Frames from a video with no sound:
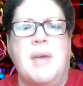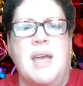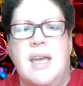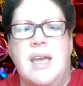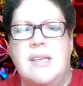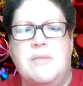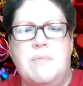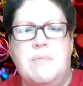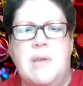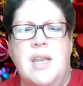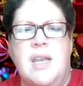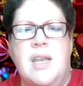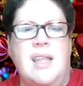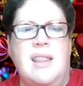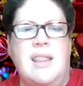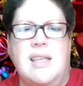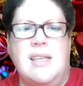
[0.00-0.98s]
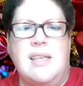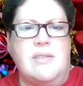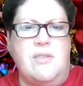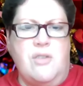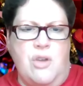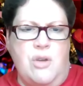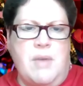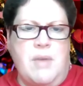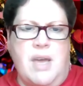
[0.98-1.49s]
my husband in this
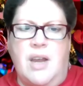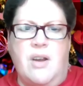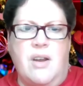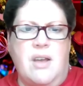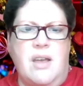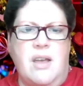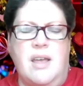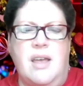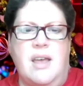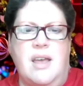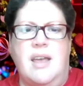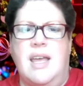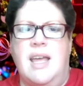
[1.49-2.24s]
Zoom era,